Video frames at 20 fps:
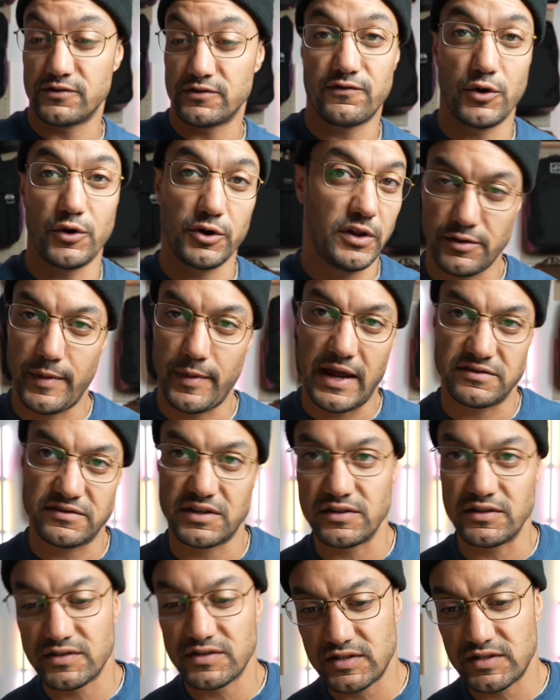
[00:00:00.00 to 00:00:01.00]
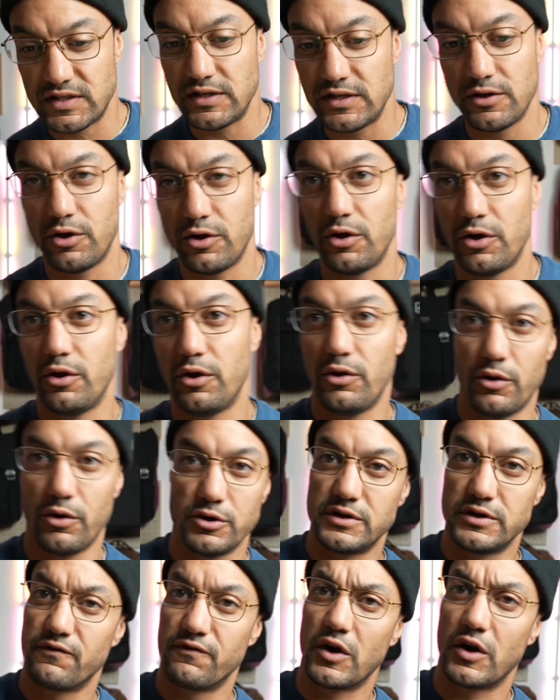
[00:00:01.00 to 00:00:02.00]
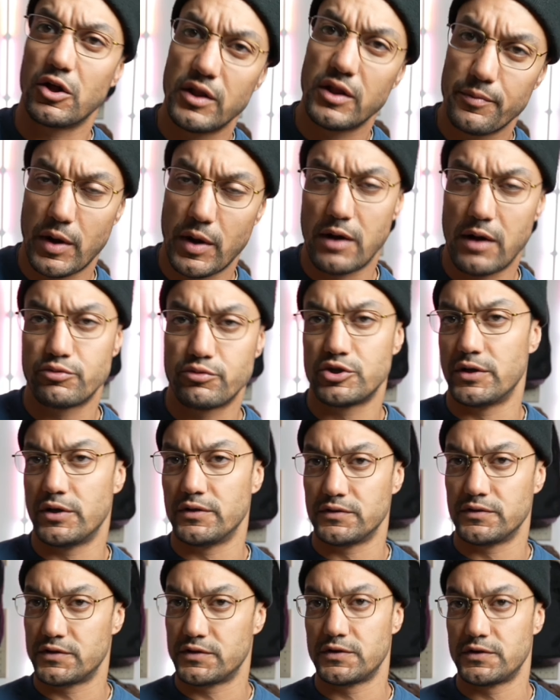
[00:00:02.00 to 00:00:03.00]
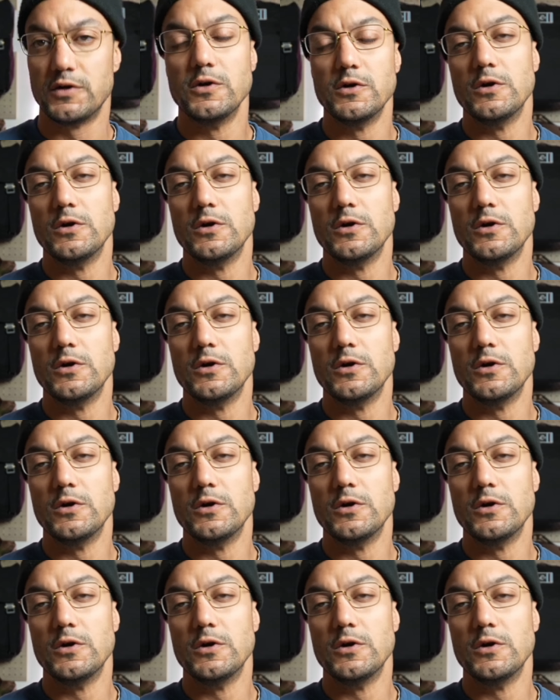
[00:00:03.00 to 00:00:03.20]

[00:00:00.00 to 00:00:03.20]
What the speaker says: for Damascus steel or different clip options,